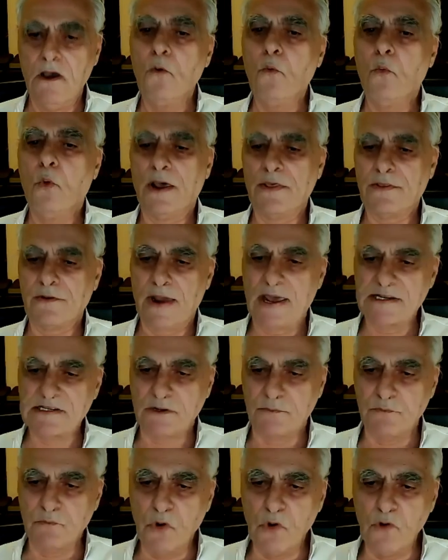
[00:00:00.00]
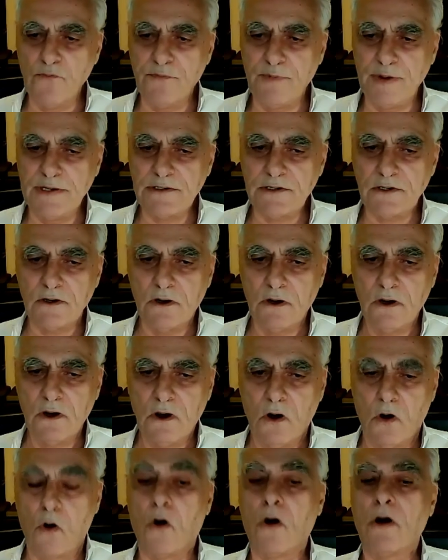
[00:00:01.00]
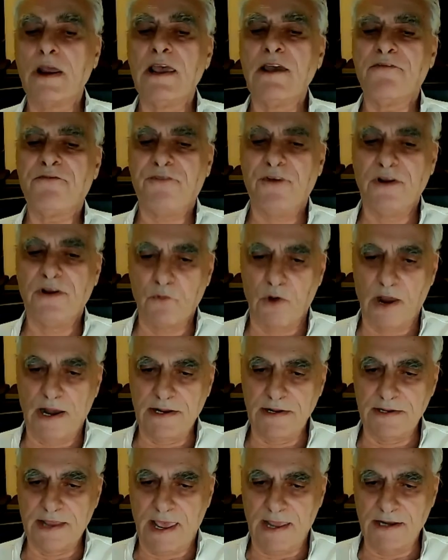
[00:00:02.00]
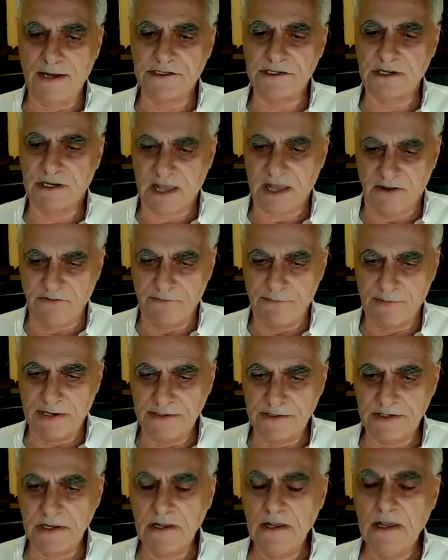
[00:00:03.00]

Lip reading: whether as a movement or if and when it heads a government,